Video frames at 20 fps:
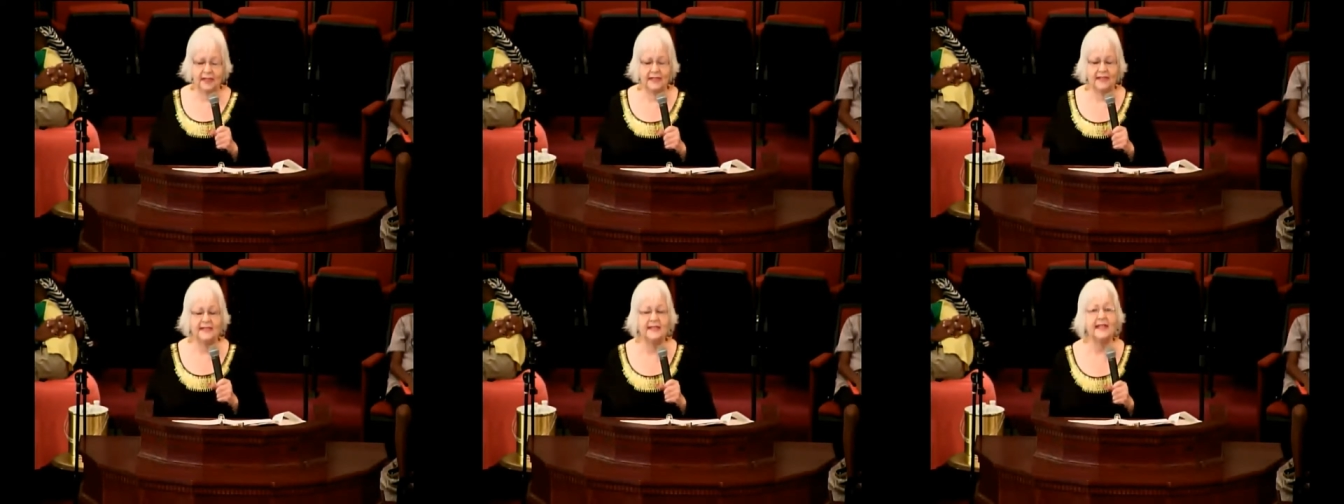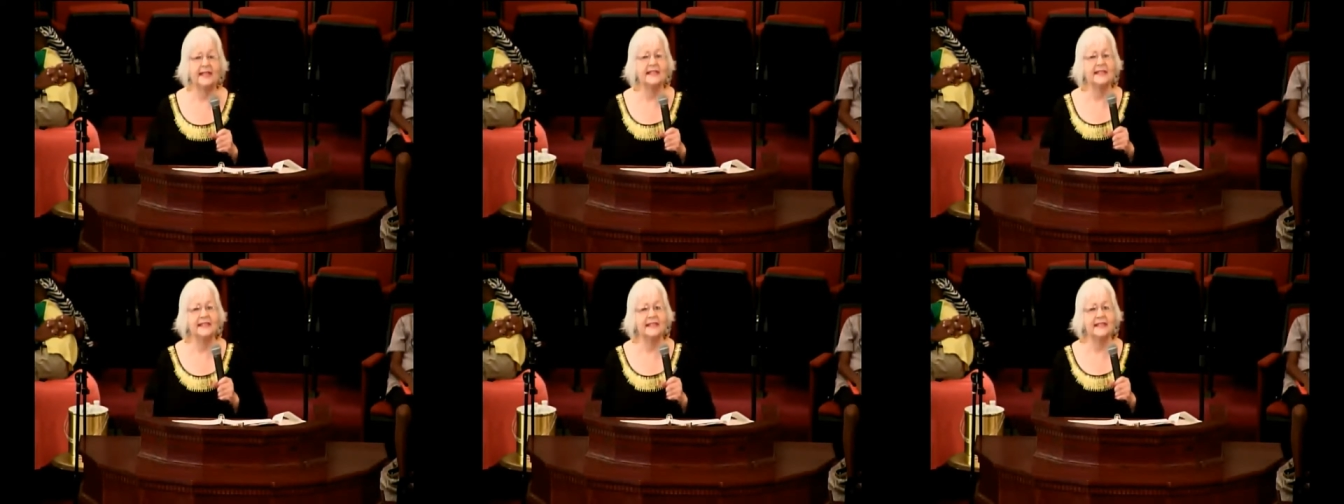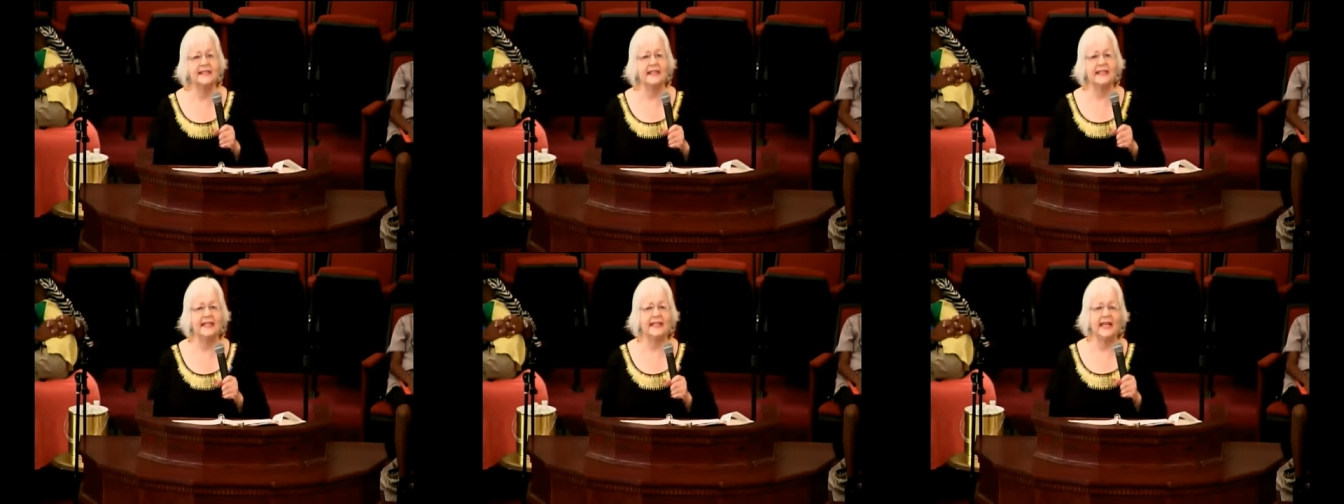
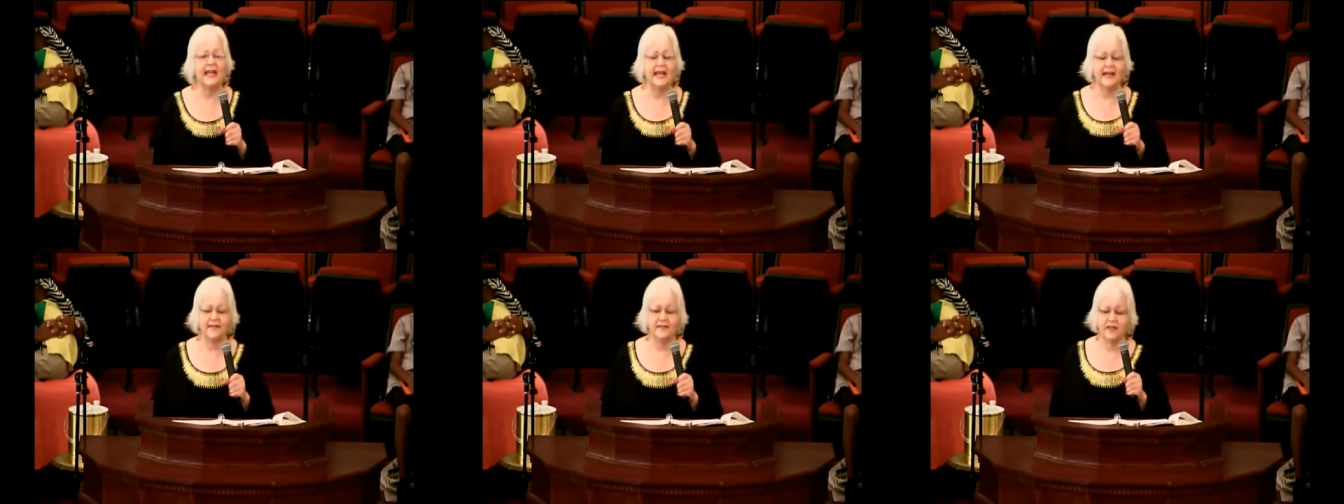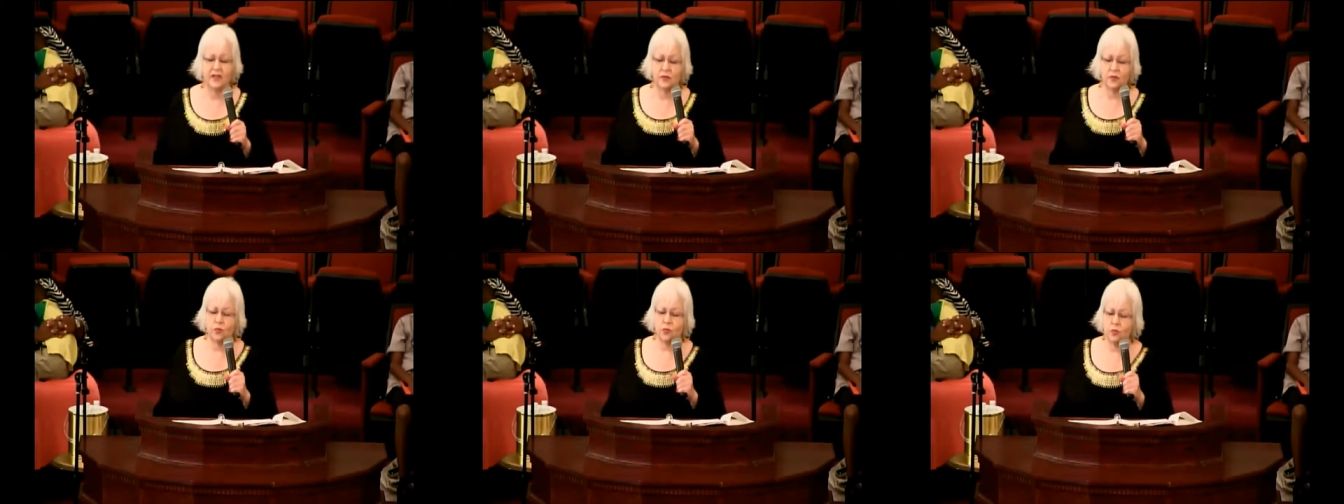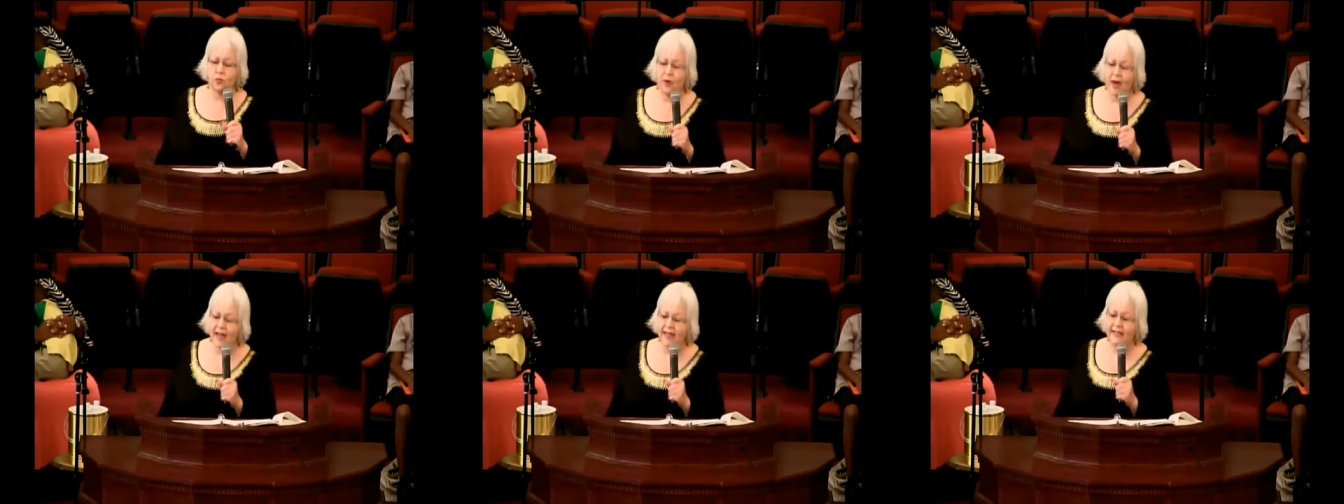Doesn't He have the
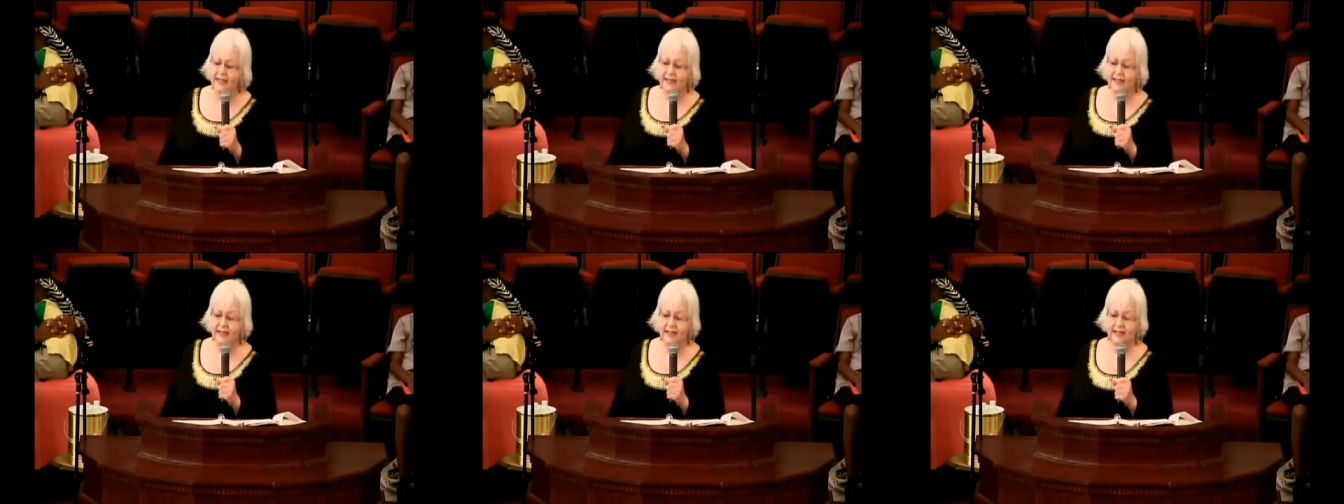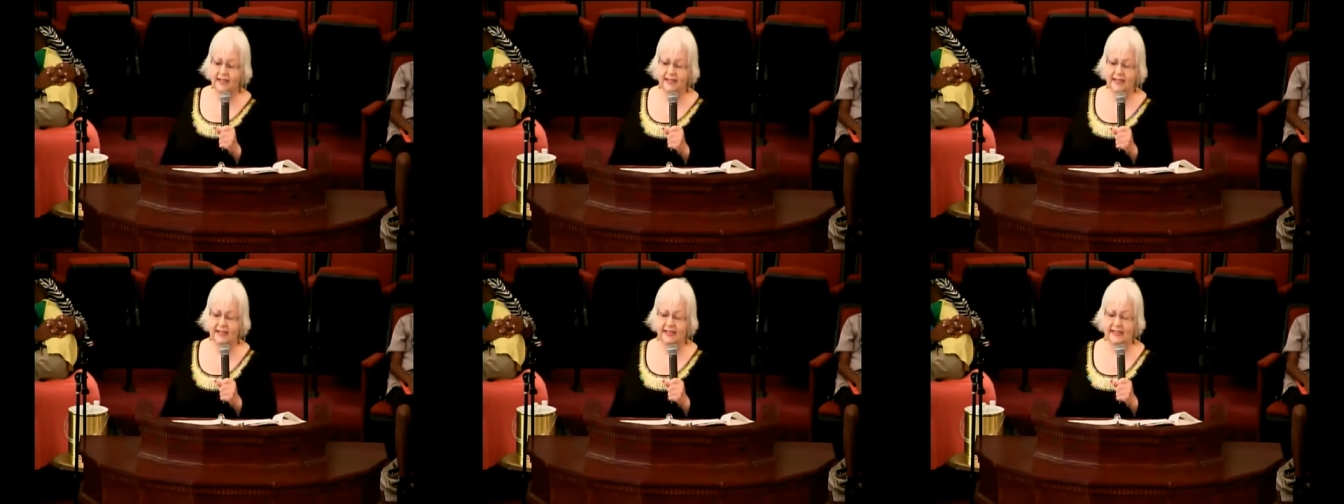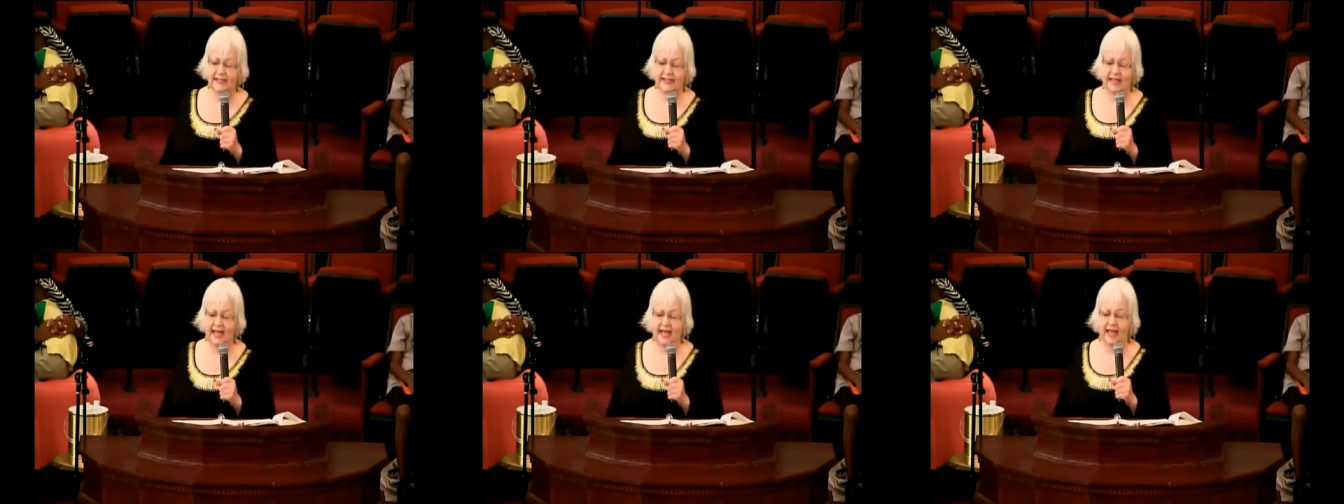right to
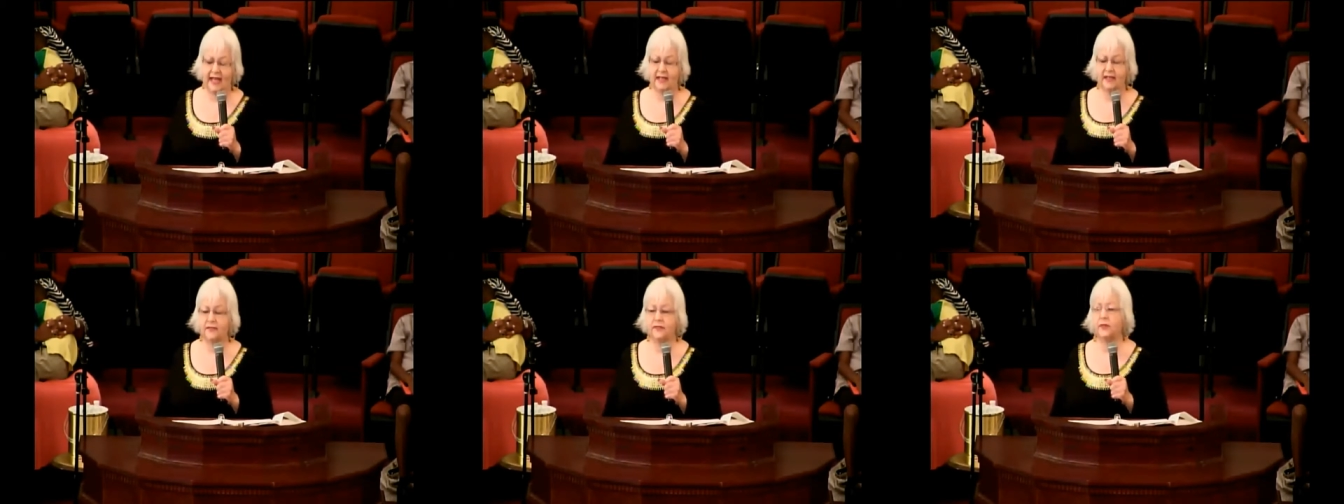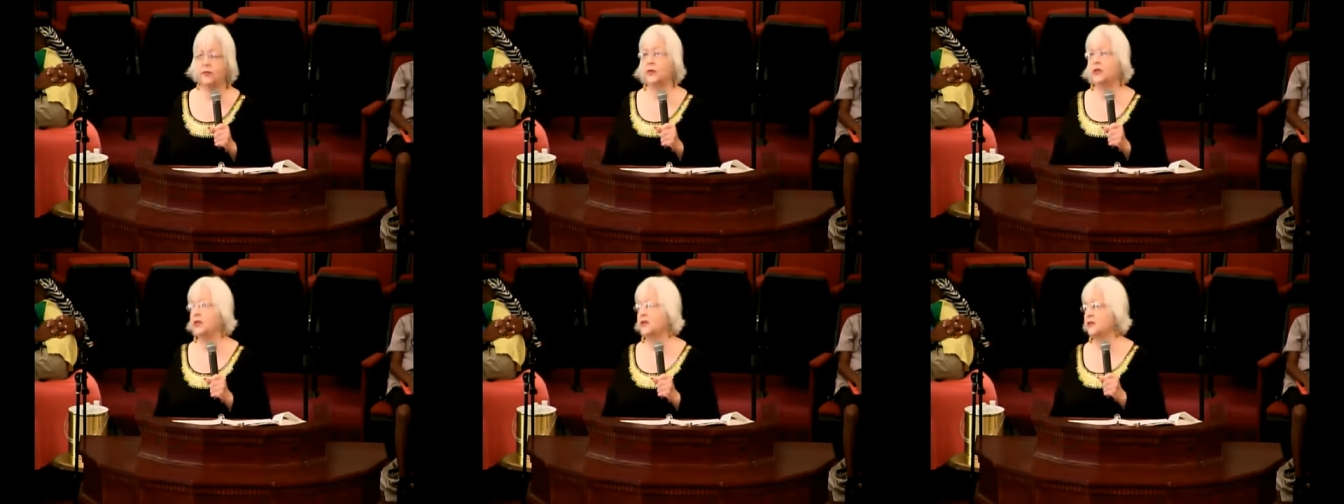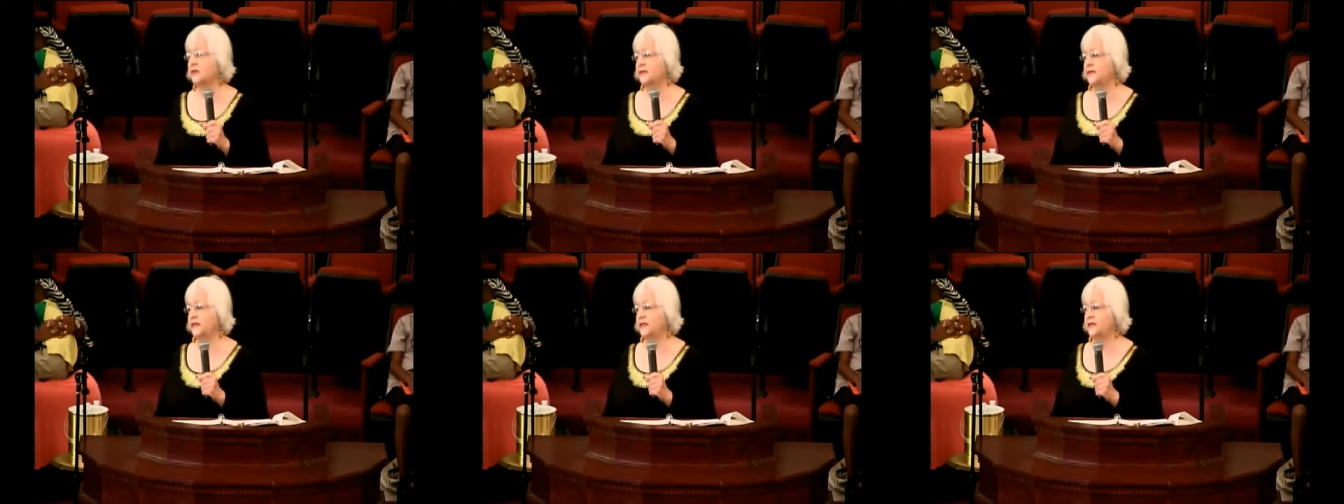decide if we are
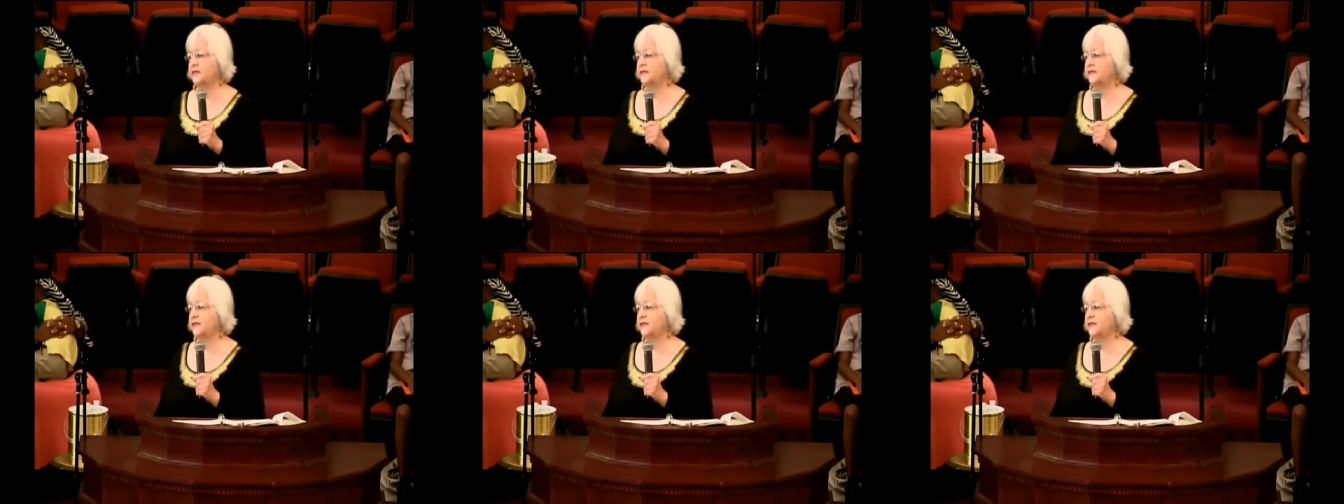fit